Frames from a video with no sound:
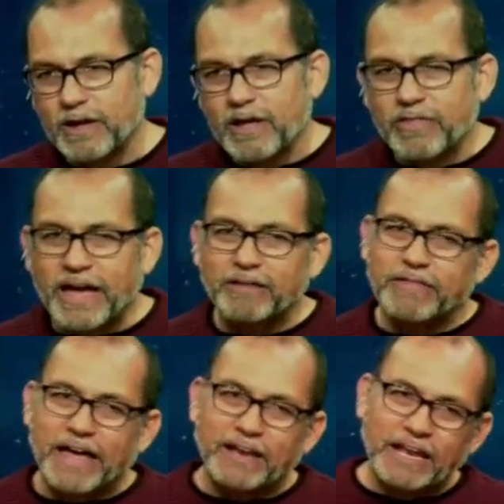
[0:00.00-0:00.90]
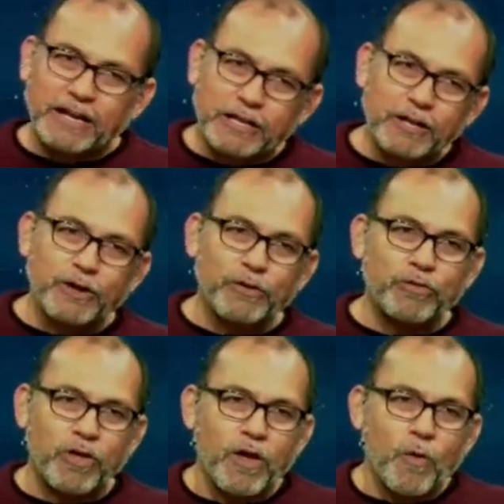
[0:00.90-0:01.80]
that, that
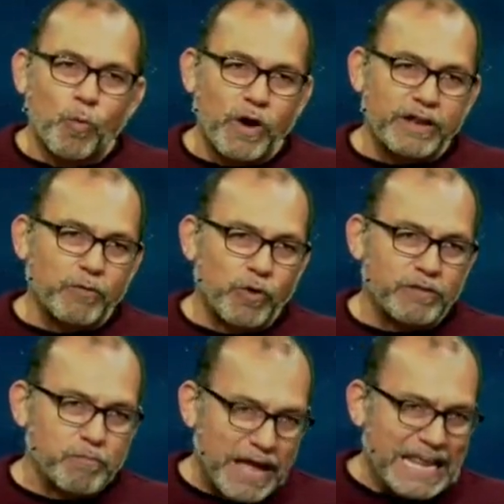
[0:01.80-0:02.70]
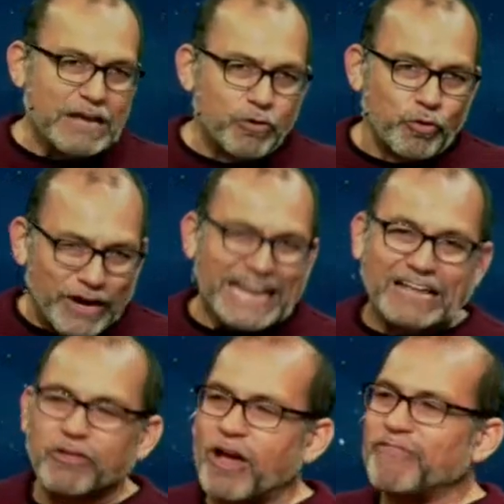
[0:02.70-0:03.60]
includes what, what many
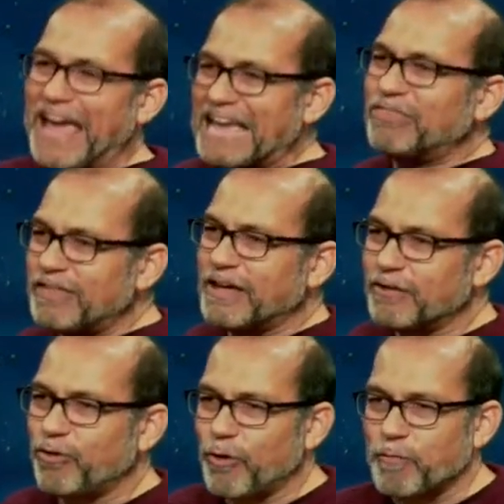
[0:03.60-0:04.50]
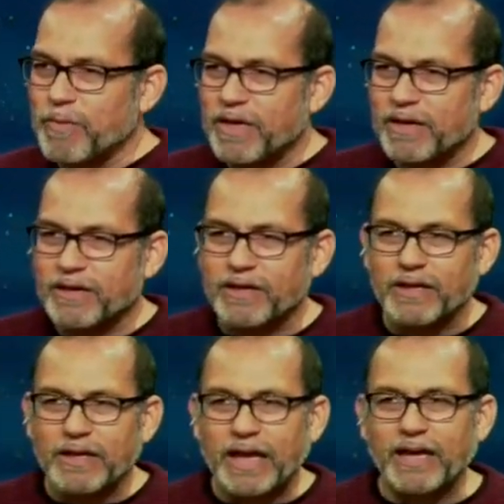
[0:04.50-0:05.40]
critics of atheism
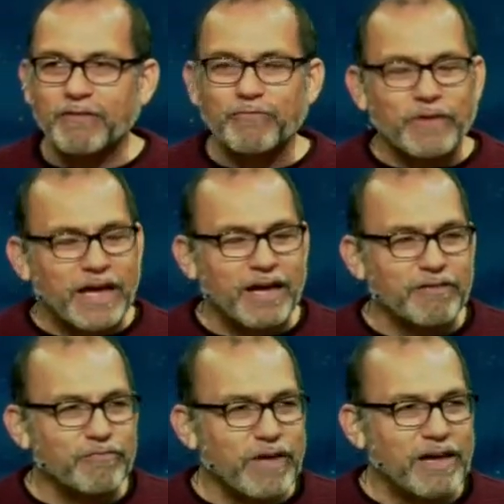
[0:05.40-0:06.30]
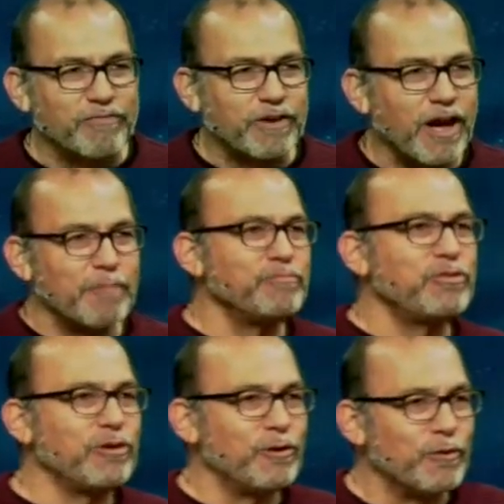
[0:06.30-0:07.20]
have, have, have come
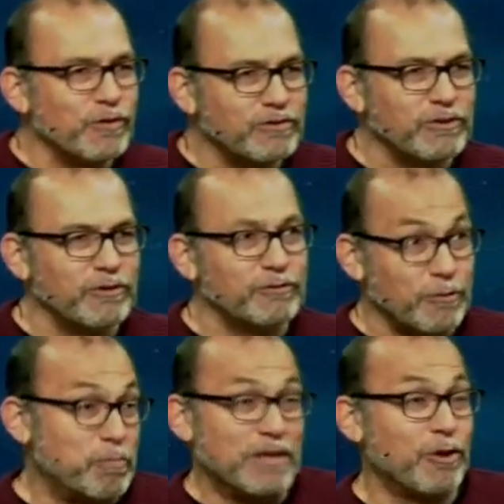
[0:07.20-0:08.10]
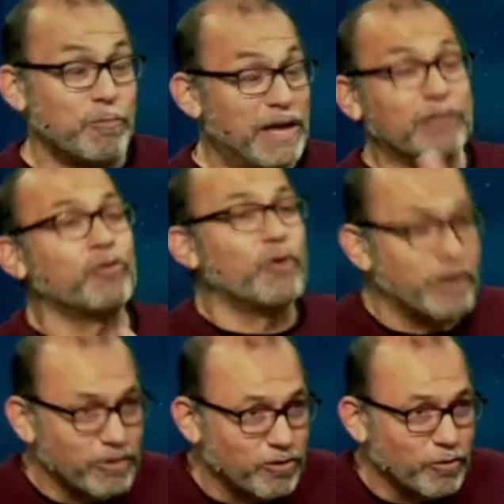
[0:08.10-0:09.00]
to, to, to be their biggest
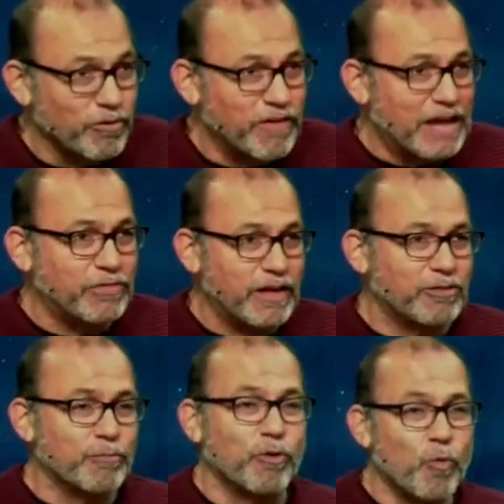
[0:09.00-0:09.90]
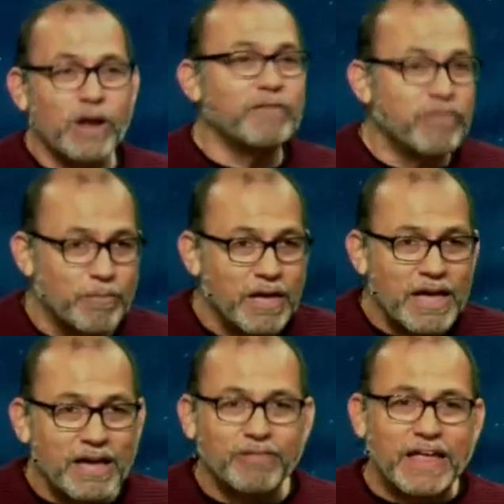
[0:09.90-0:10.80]
criticism of atheism, or one of them,
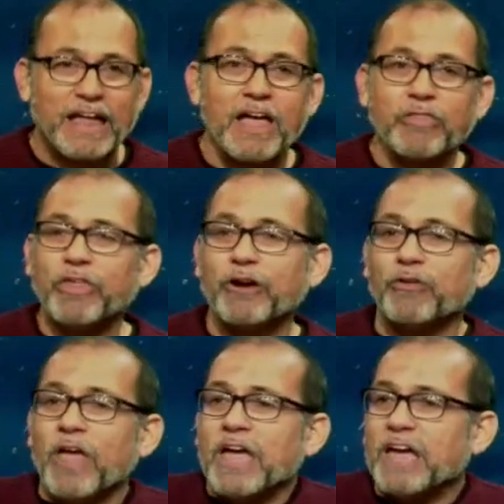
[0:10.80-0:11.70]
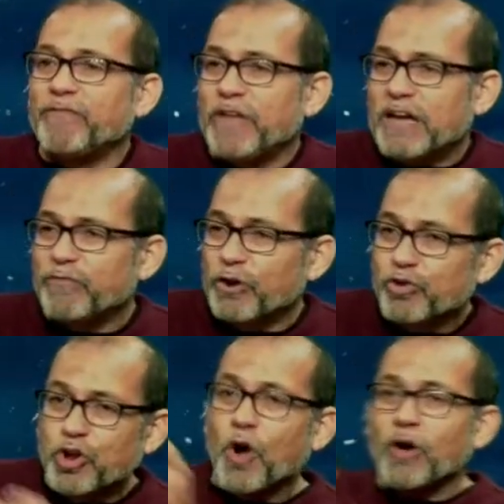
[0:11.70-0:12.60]
is that there's, if, if there's no